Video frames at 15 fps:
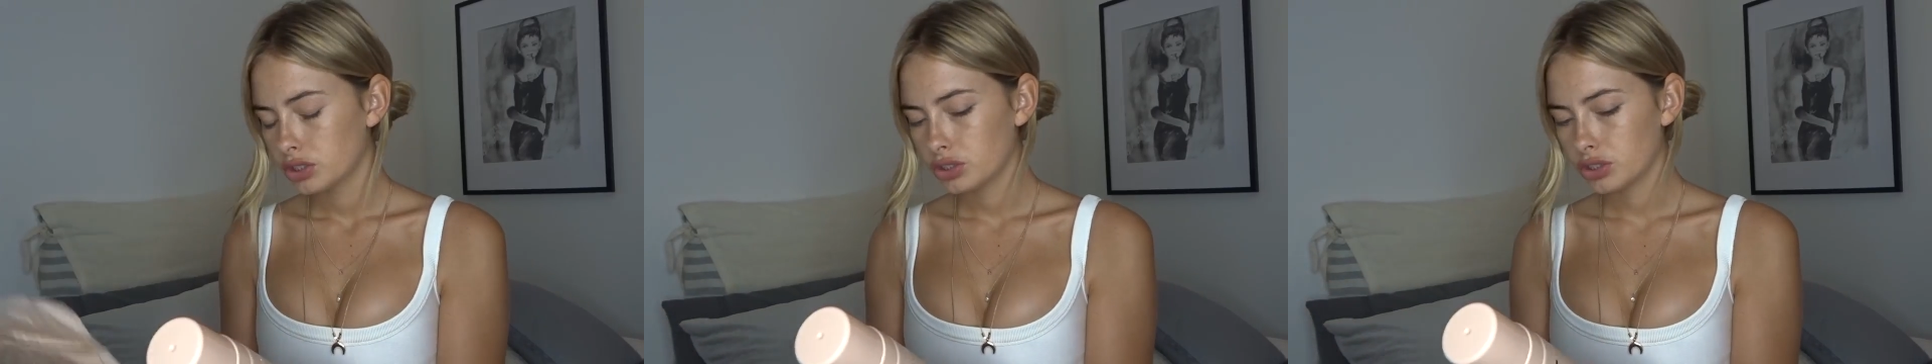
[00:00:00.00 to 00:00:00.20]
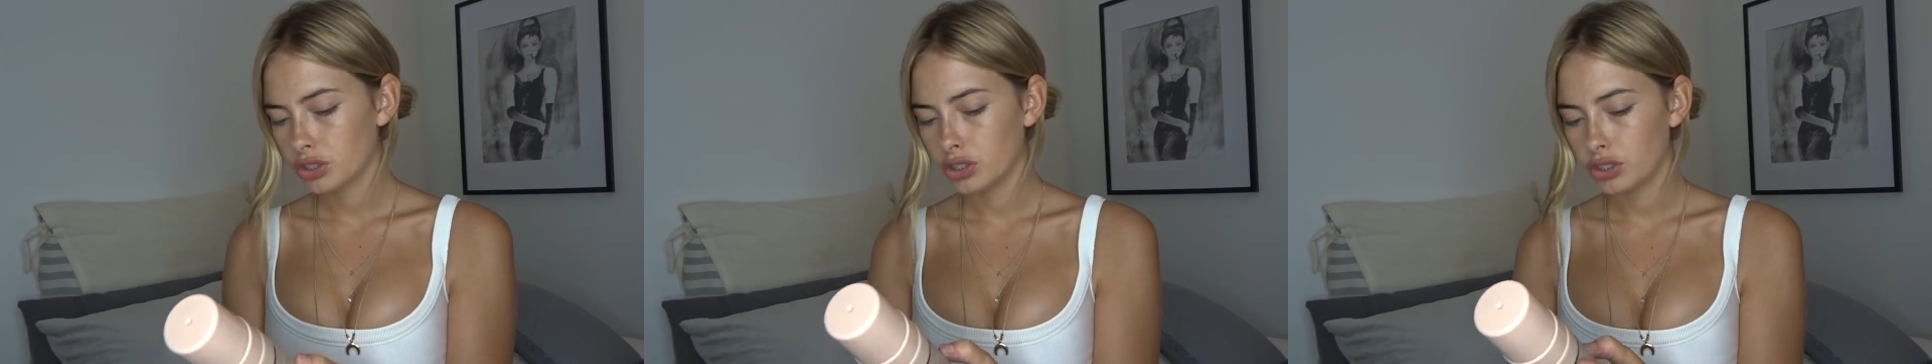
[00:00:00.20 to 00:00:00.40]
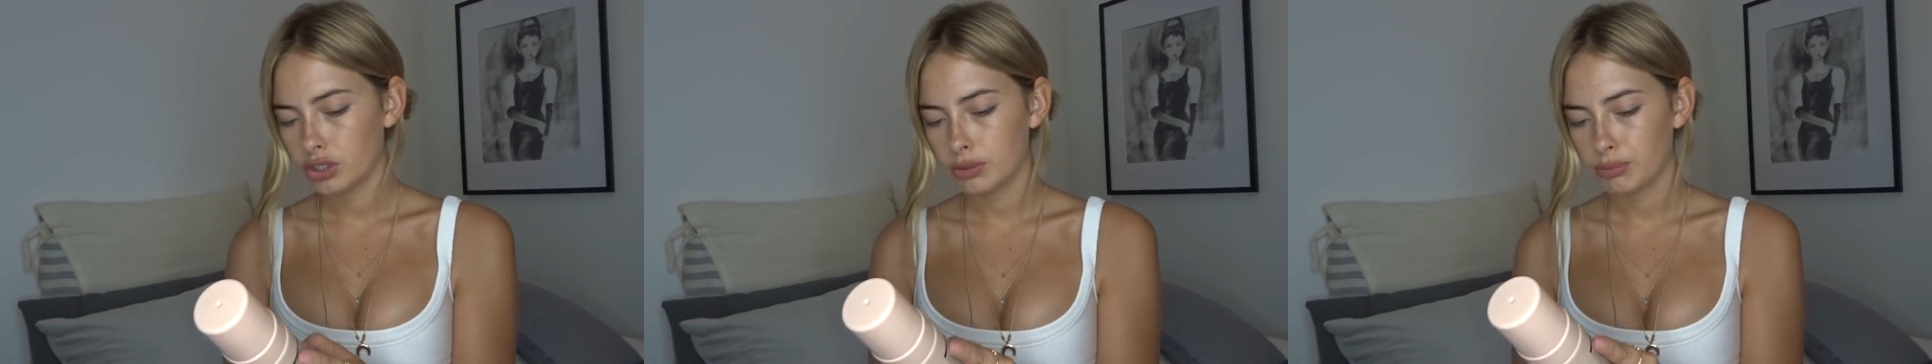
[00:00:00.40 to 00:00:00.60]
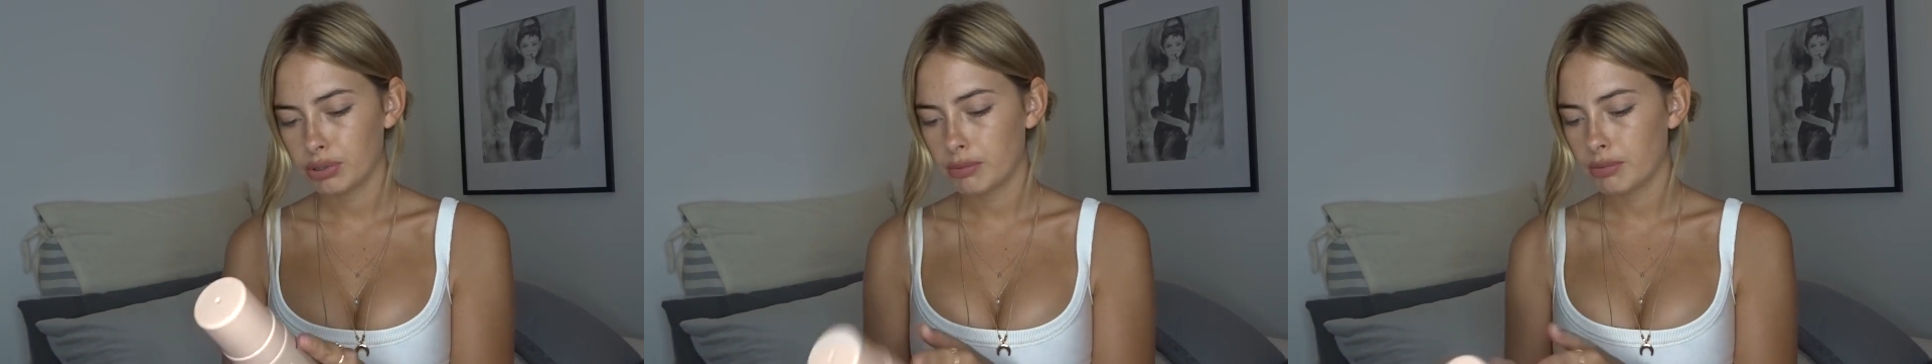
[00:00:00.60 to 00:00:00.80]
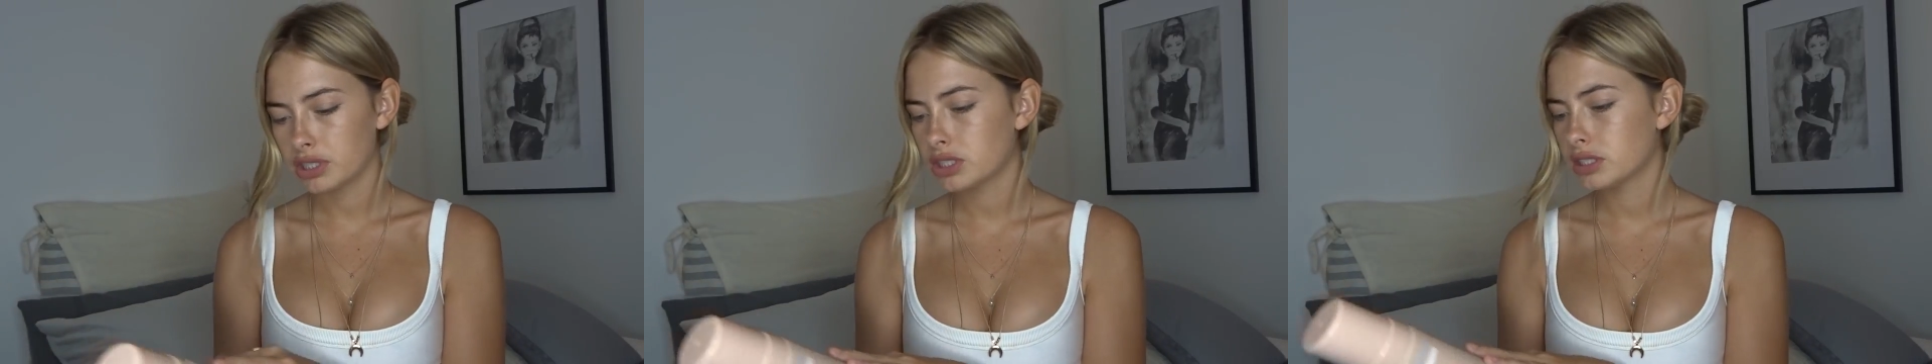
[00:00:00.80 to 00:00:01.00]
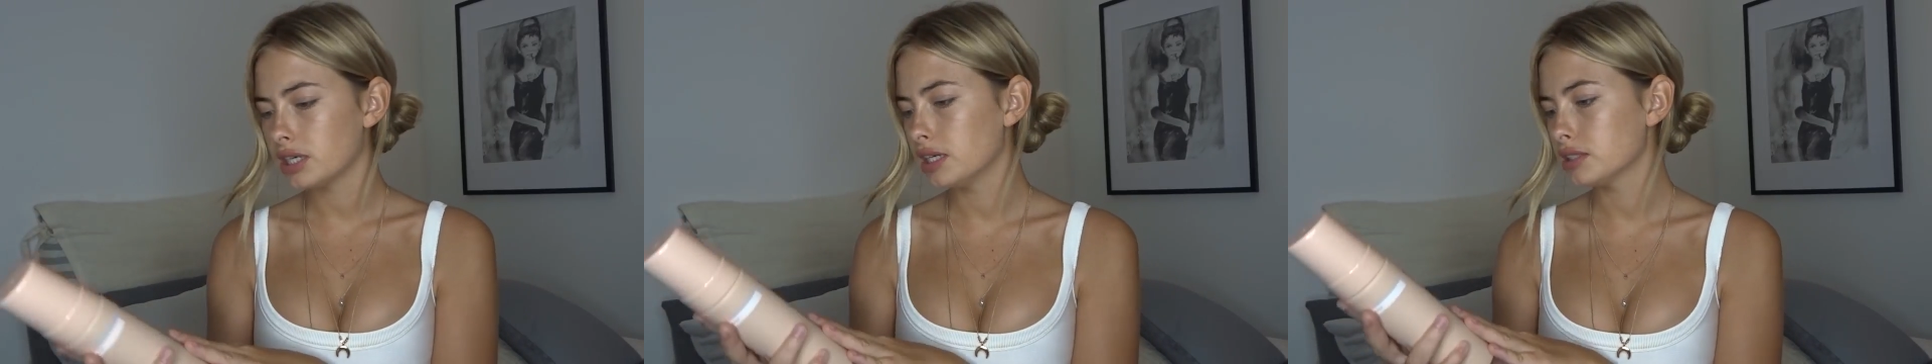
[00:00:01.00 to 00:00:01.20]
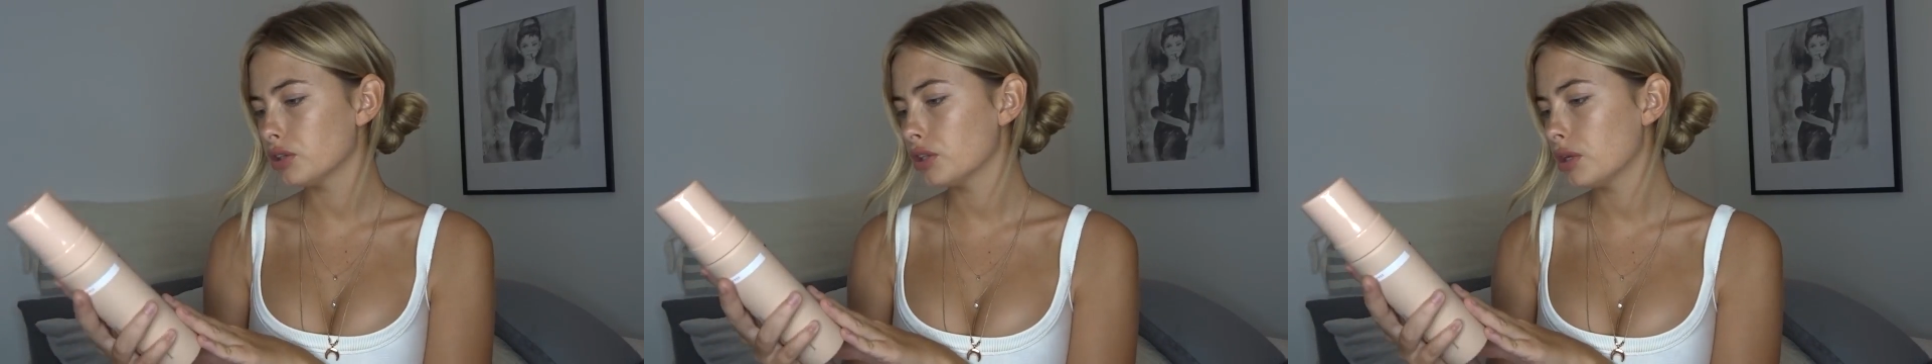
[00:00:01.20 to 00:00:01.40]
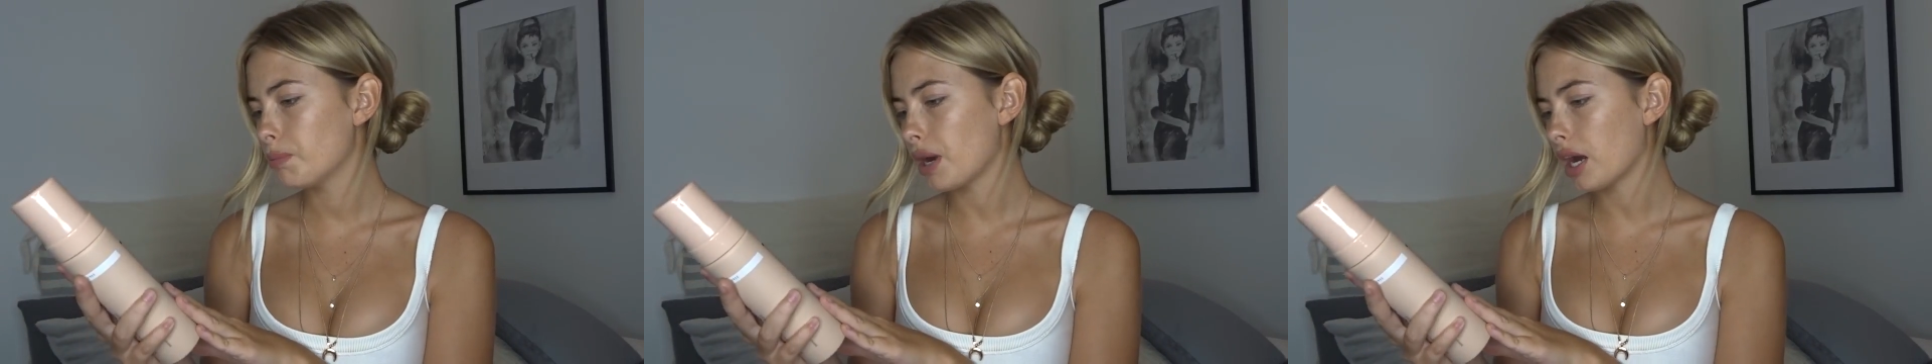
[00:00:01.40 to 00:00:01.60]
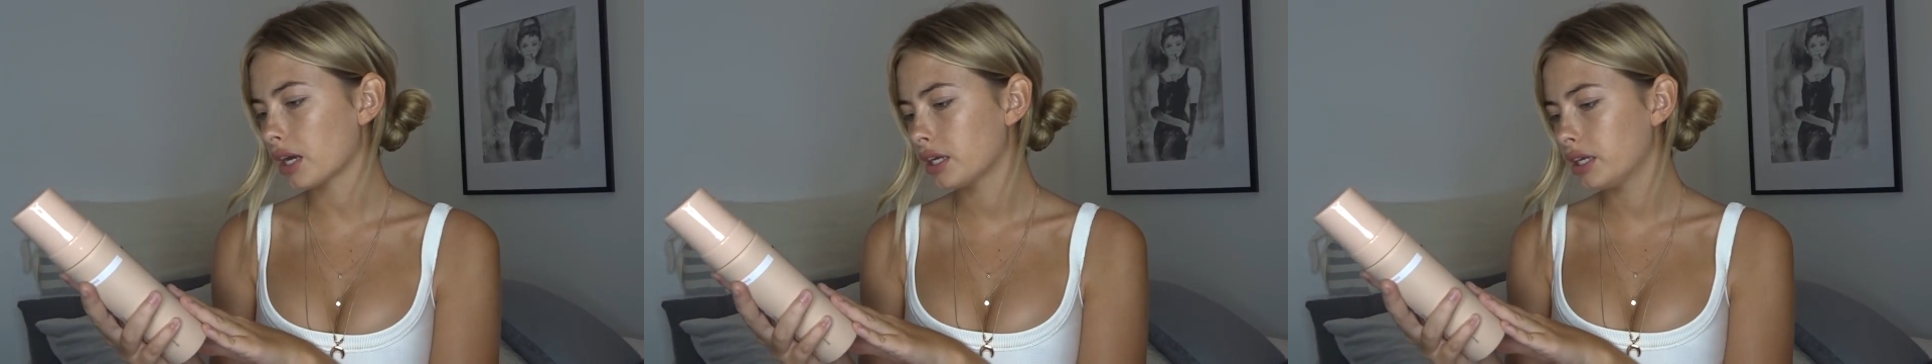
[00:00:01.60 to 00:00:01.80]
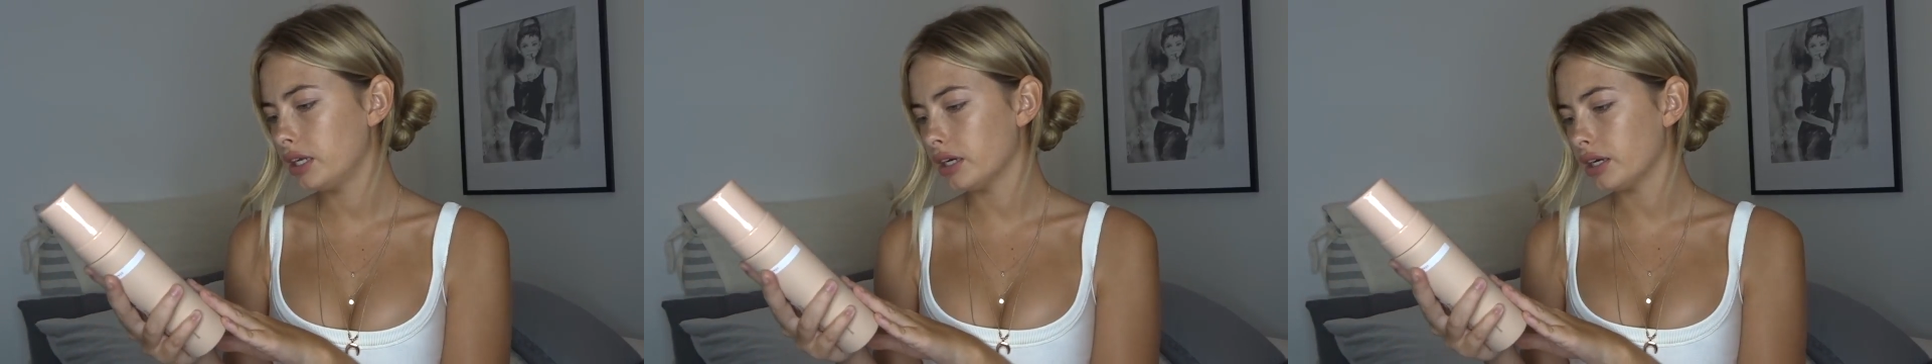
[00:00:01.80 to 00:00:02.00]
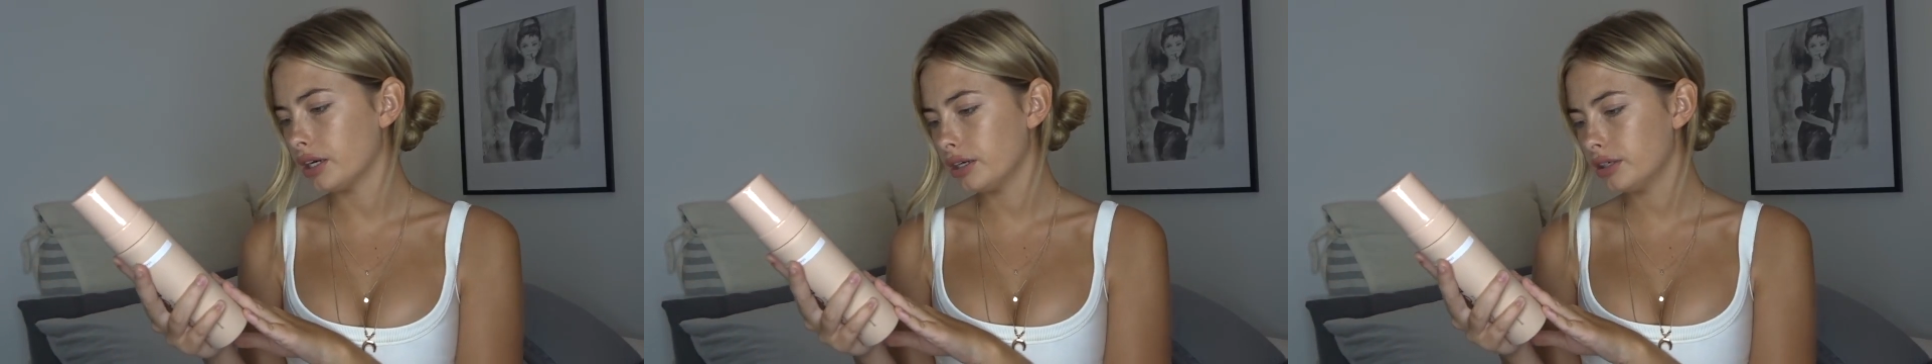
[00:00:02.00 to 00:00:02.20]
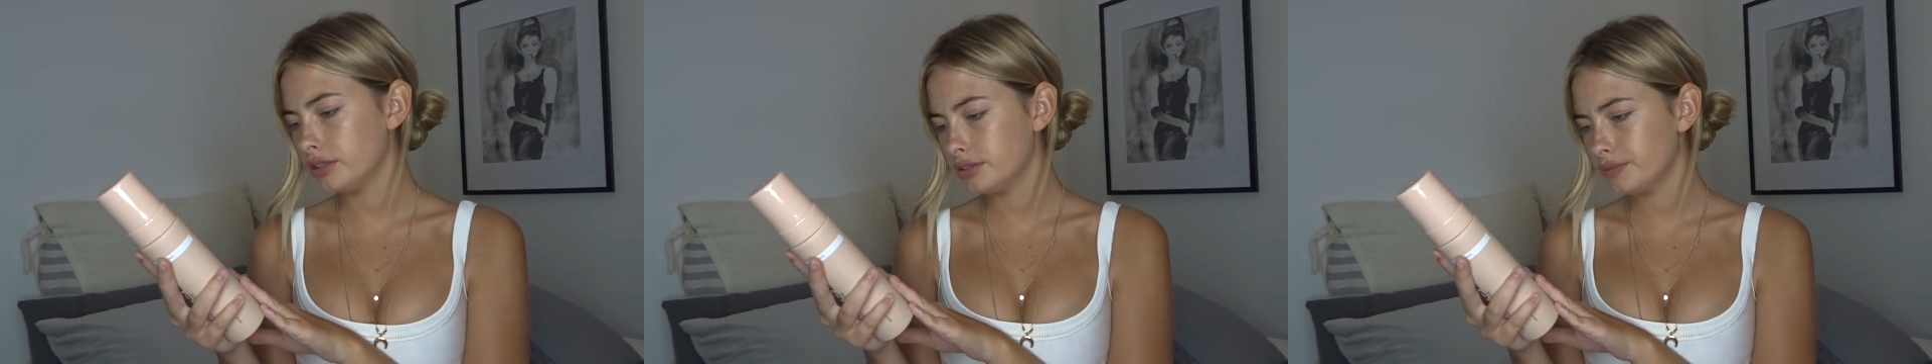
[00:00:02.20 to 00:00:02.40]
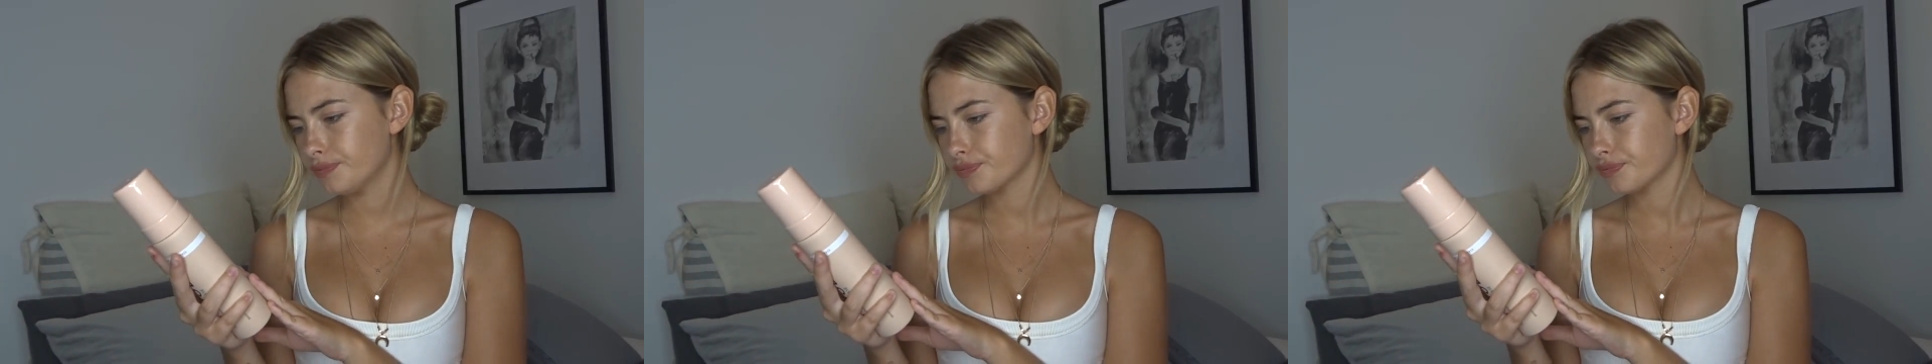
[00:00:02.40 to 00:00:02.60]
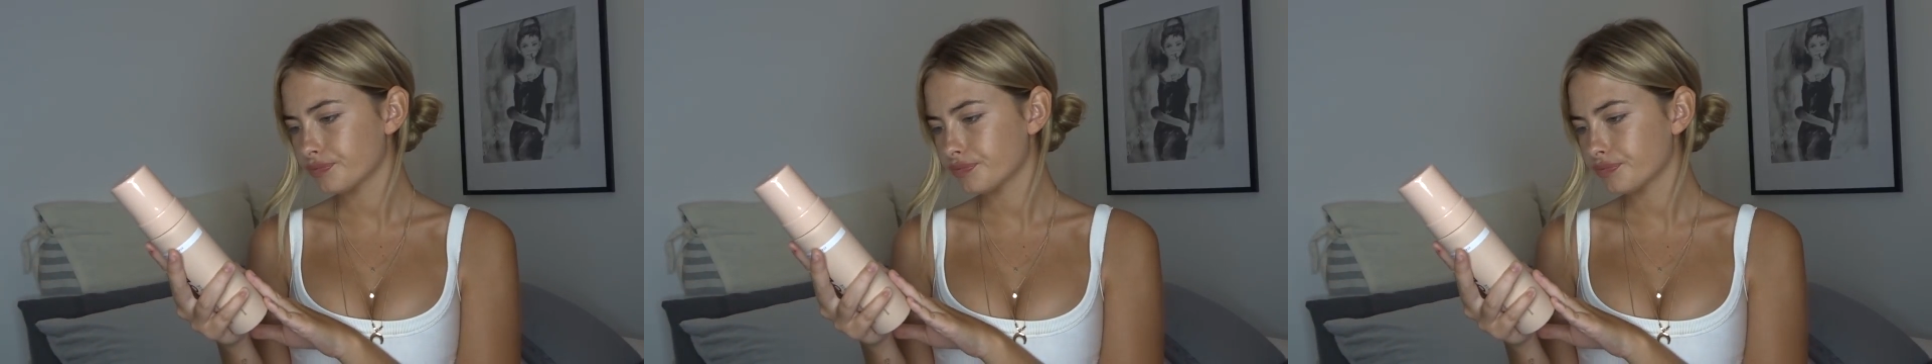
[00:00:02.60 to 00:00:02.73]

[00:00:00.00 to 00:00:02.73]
So it pretty much says on the back here,